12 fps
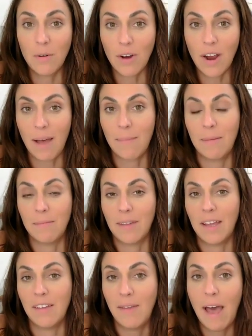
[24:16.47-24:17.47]
oh crap, I'm
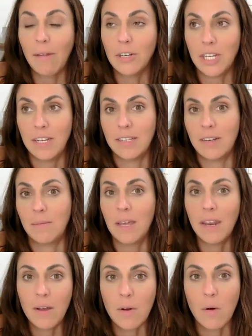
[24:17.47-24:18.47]
I have allergies, or I'm
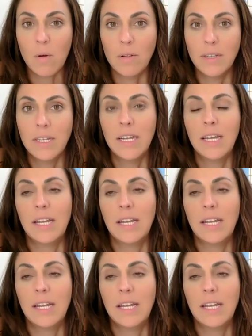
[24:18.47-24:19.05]
getting a cold.